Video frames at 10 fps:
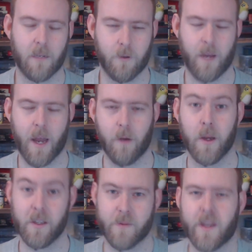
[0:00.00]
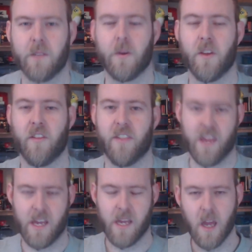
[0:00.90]
now, especially with
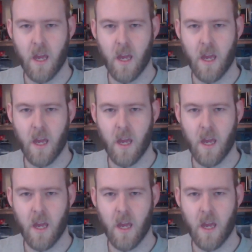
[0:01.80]
the